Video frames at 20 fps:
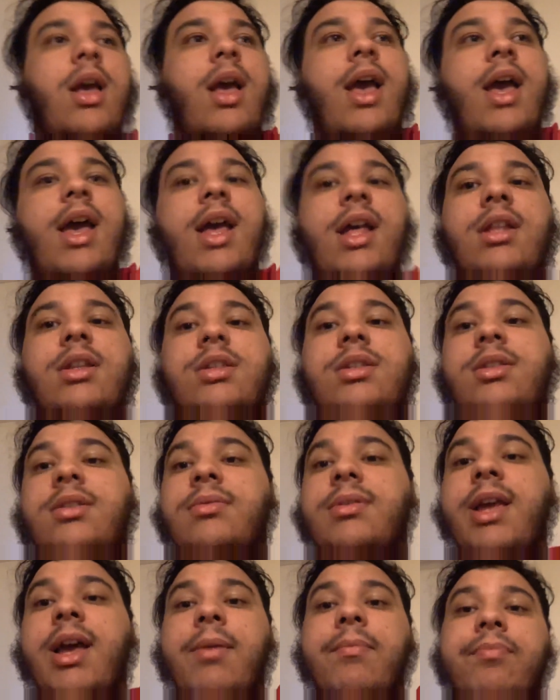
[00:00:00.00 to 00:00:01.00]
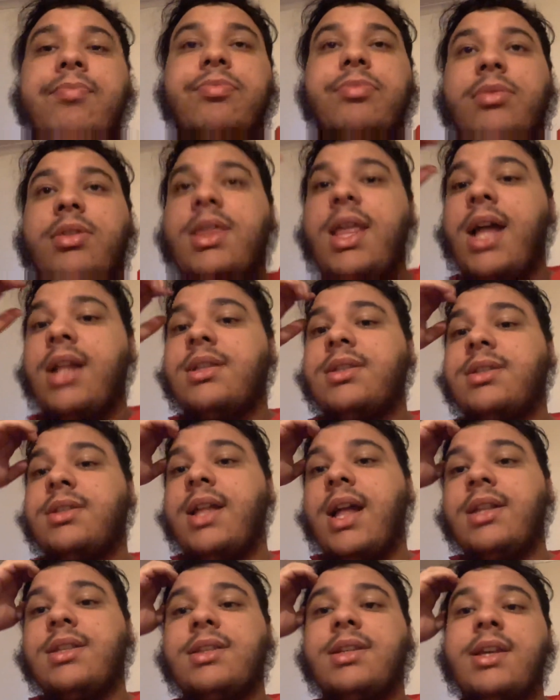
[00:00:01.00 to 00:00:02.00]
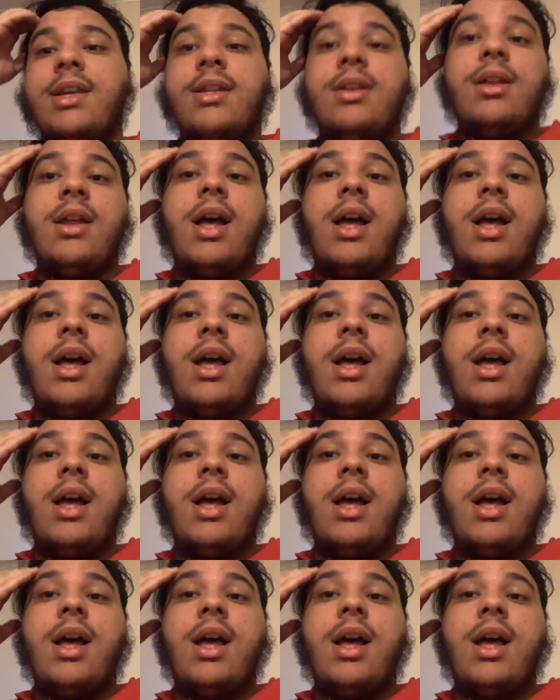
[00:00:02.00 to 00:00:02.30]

And, yeah, that's it.